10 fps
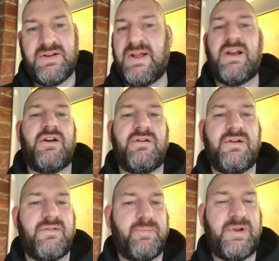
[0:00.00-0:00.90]
Canelo
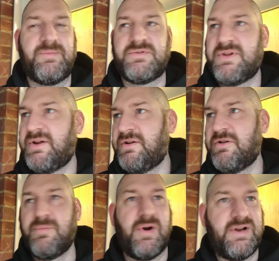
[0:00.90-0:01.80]
and other people, so
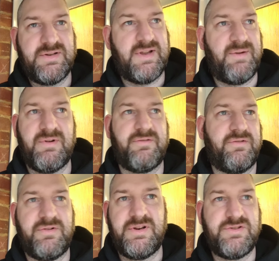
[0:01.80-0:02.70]
who am I to say whether or
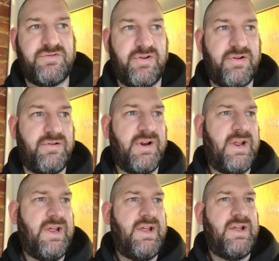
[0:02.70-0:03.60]
not it's true?
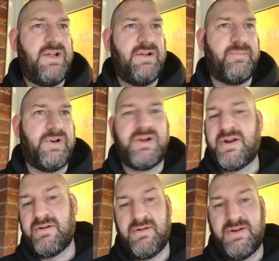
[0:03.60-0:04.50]
But I
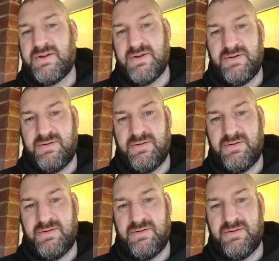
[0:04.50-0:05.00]
don't like